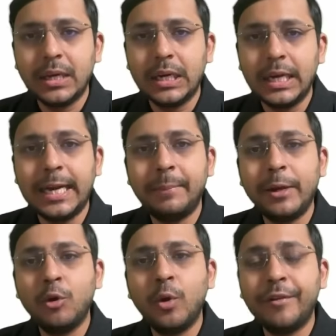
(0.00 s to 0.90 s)
Let
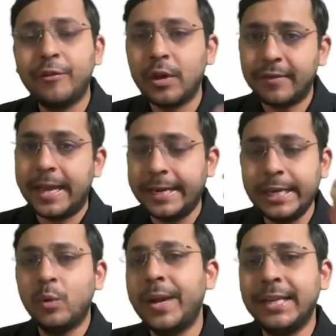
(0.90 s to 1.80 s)
me know if you have
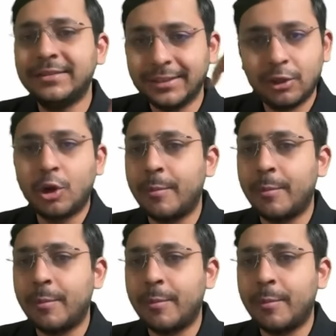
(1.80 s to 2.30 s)
any queries in the